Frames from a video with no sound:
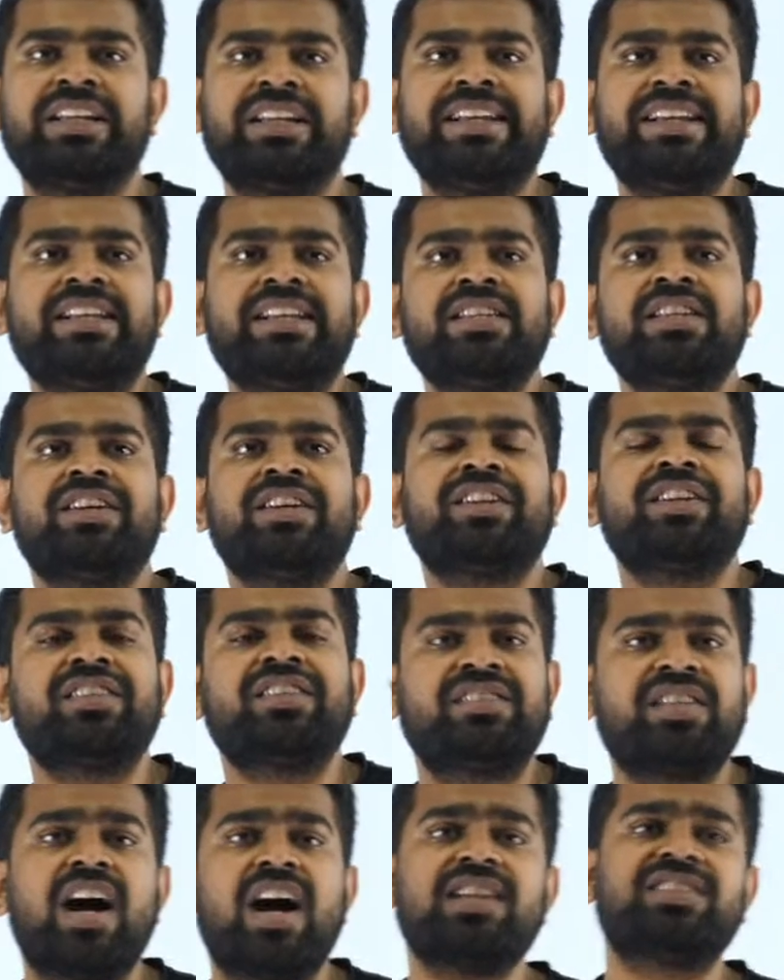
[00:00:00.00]
He
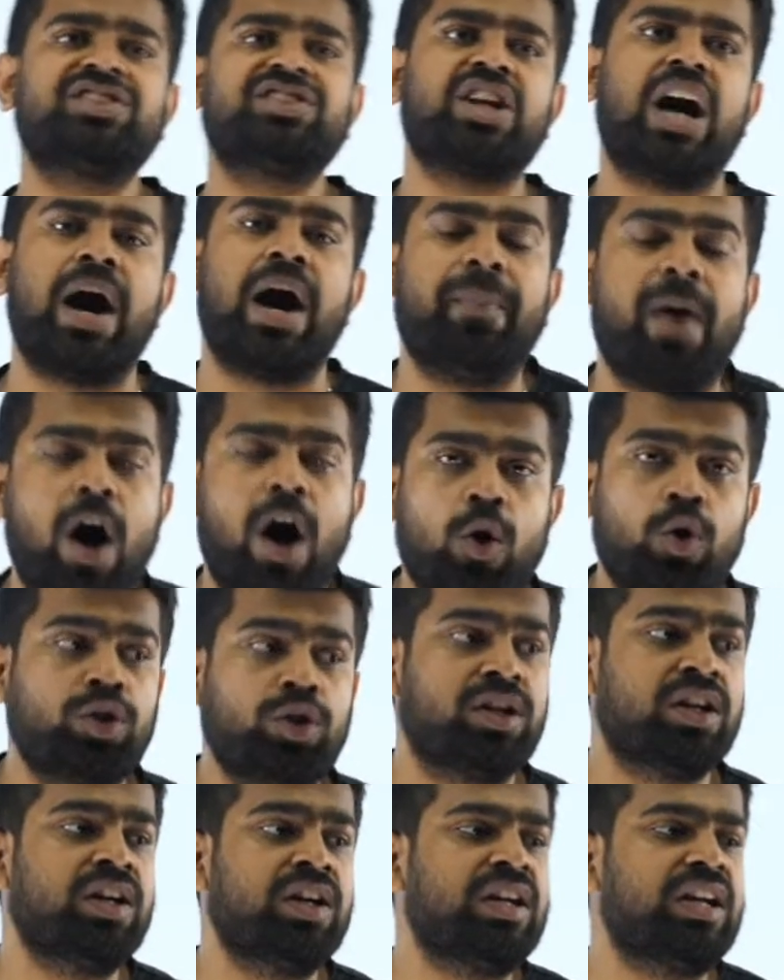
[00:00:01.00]
researched
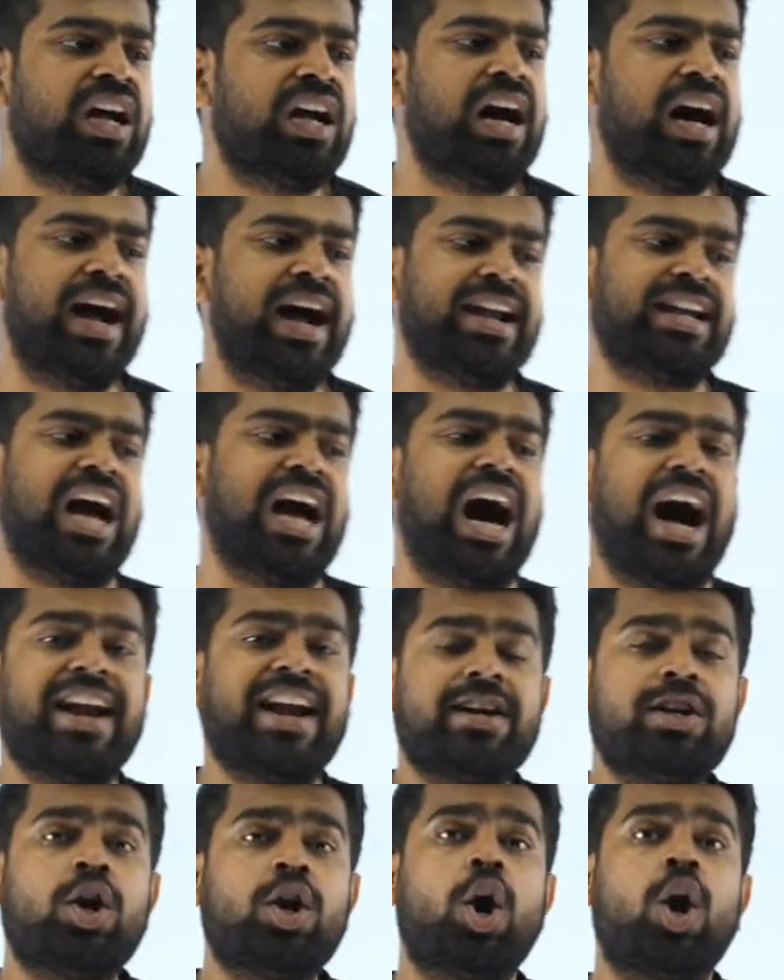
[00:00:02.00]
about an
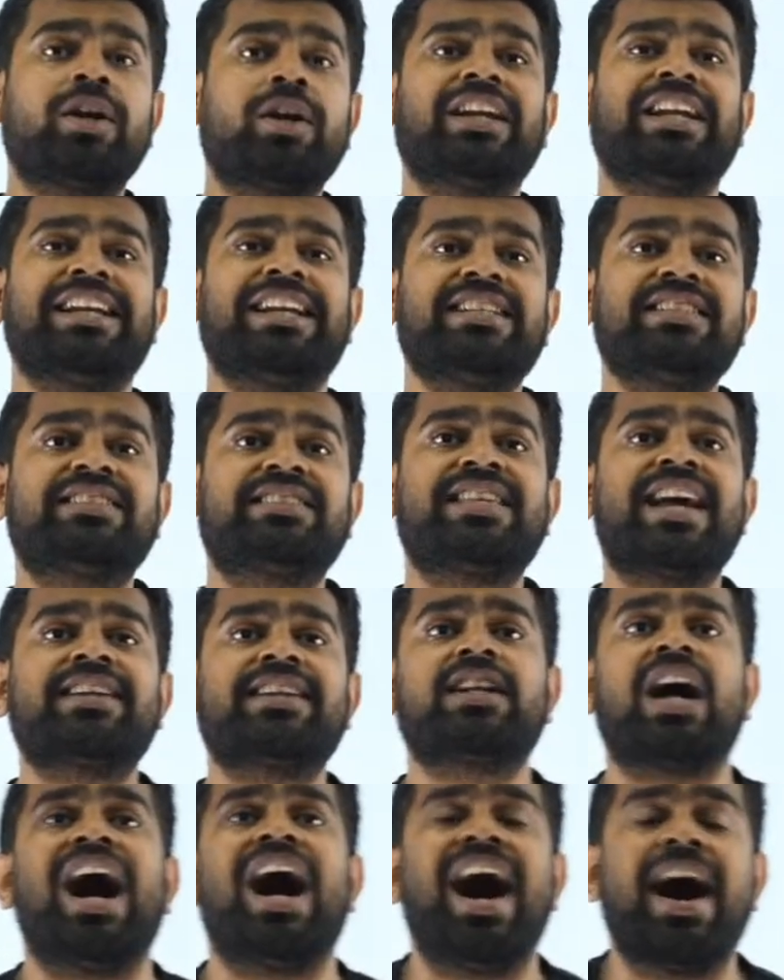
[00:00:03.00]
unknown
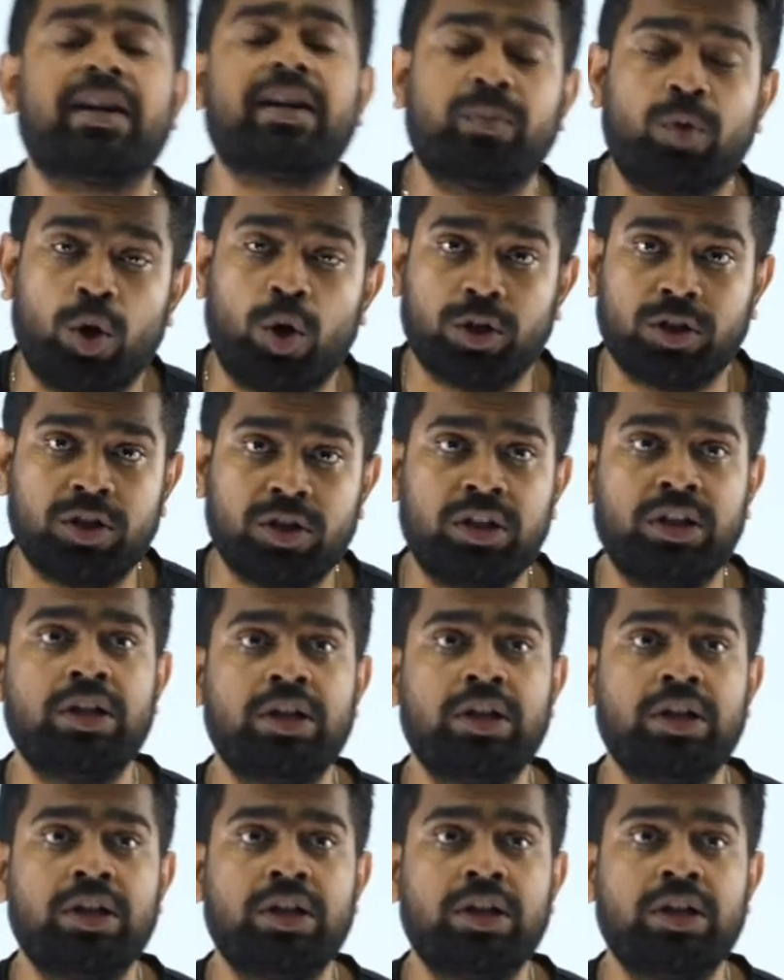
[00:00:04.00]
insect hormone.